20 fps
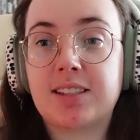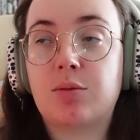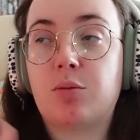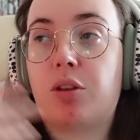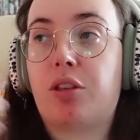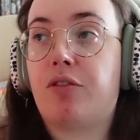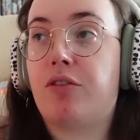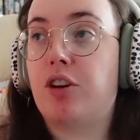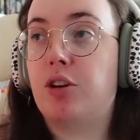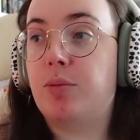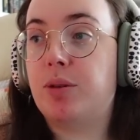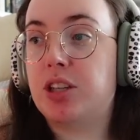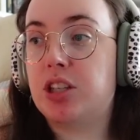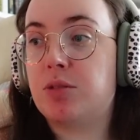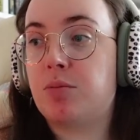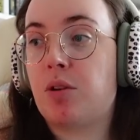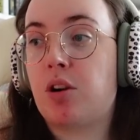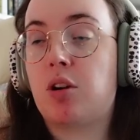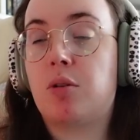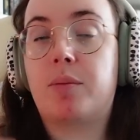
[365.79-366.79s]
with filming
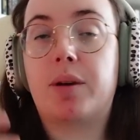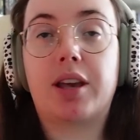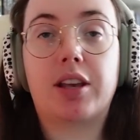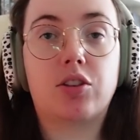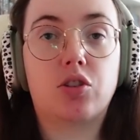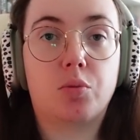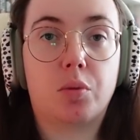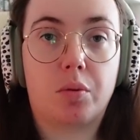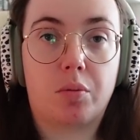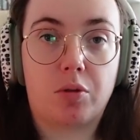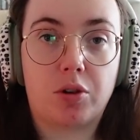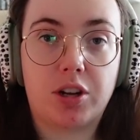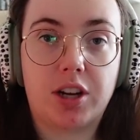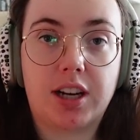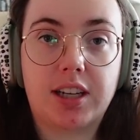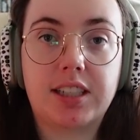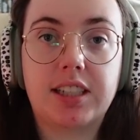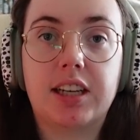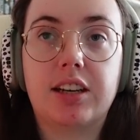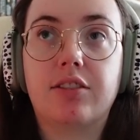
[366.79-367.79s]
tomorrow, being super
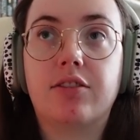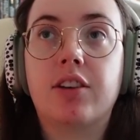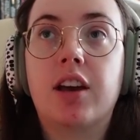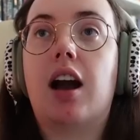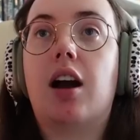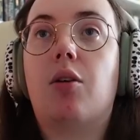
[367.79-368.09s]
productive.